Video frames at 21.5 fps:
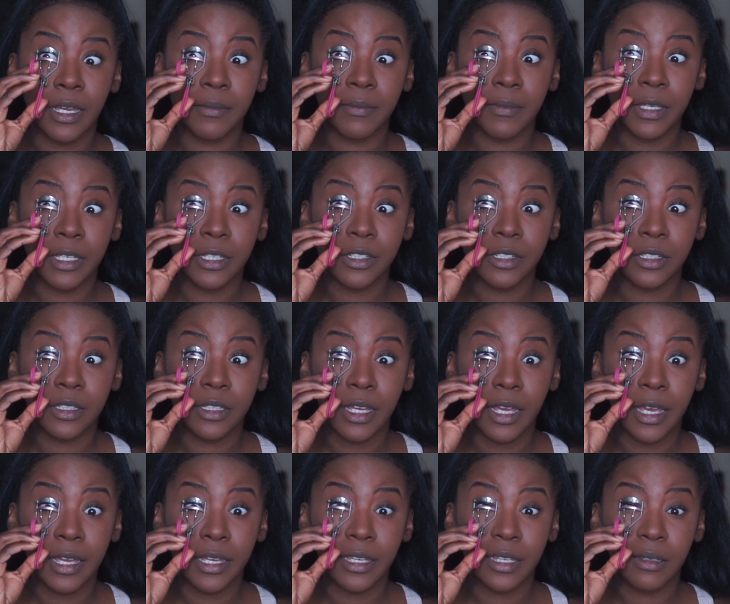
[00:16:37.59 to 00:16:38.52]
I make sure
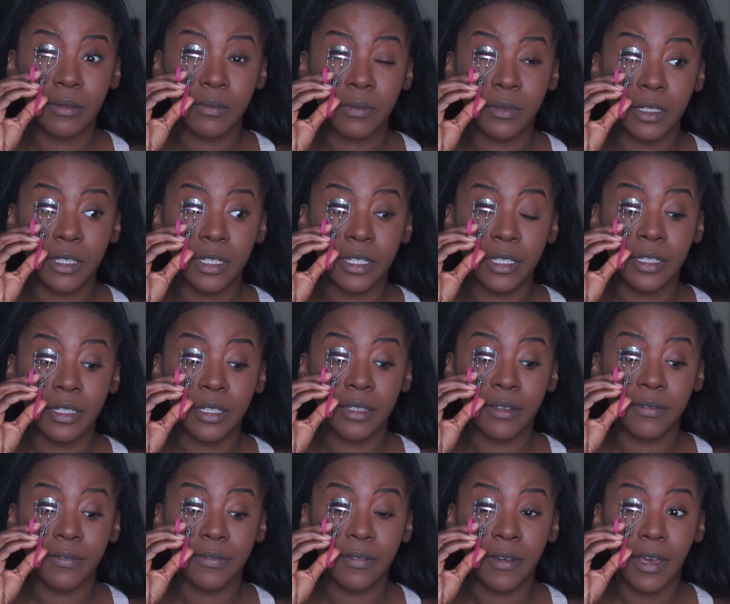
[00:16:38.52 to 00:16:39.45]
that I can blink
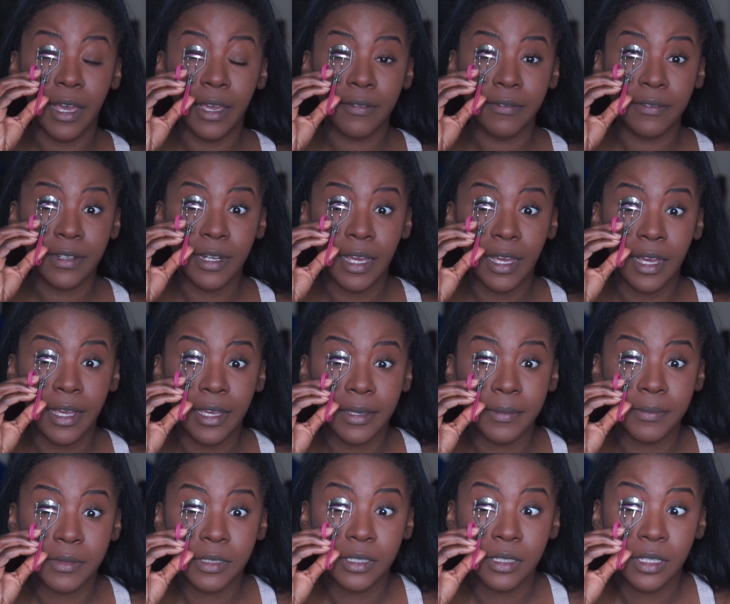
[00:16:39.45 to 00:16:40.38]
like 5
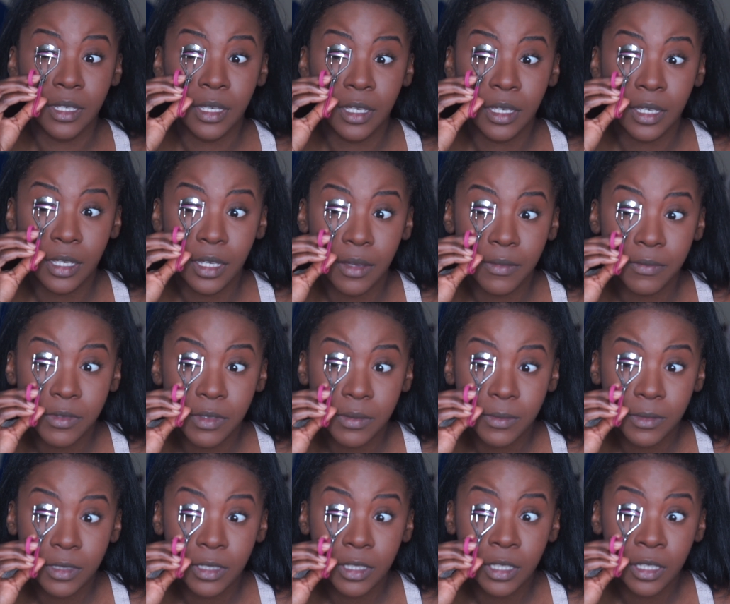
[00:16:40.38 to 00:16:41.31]
times
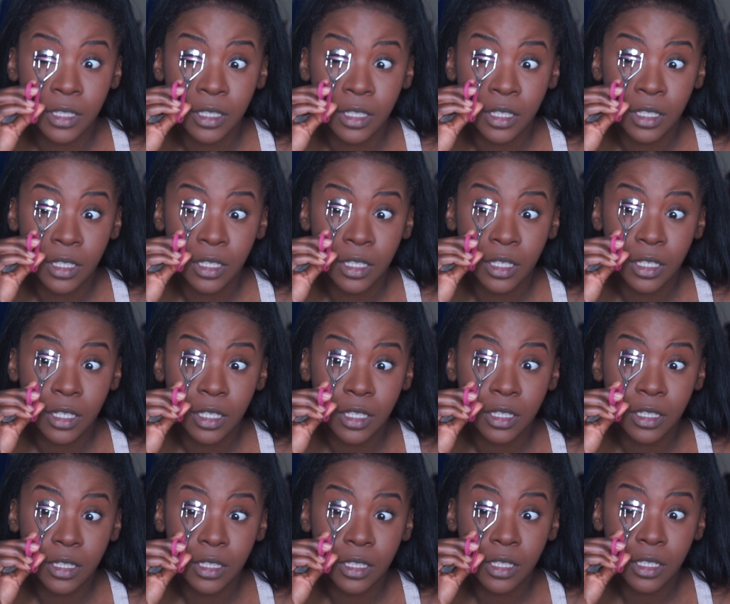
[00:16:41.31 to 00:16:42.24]
comfortably,
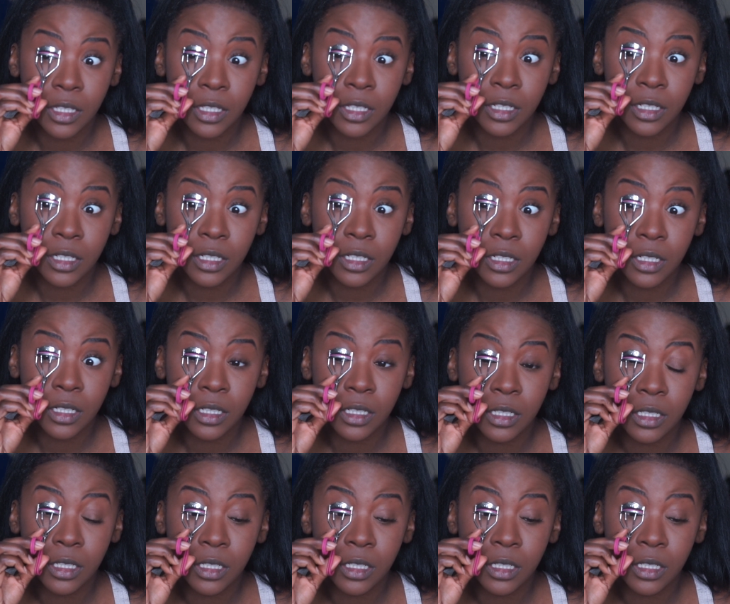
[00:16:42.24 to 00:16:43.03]
and then